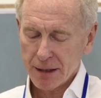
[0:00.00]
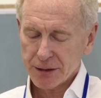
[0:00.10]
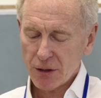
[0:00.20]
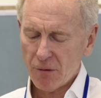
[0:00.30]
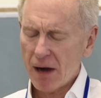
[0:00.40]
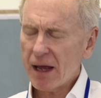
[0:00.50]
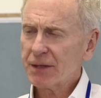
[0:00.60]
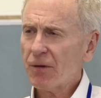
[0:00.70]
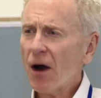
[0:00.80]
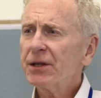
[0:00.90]
So
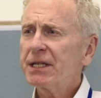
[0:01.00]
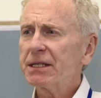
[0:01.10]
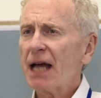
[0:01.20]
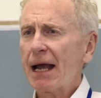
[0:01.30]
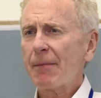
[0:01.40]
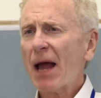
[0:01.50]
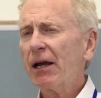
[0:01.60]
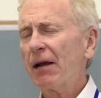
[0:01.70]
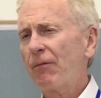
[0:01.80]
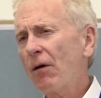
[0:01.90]
as far as his, and I'm not
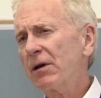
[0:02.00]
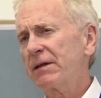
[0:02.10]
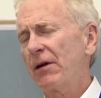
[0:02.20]
going to focus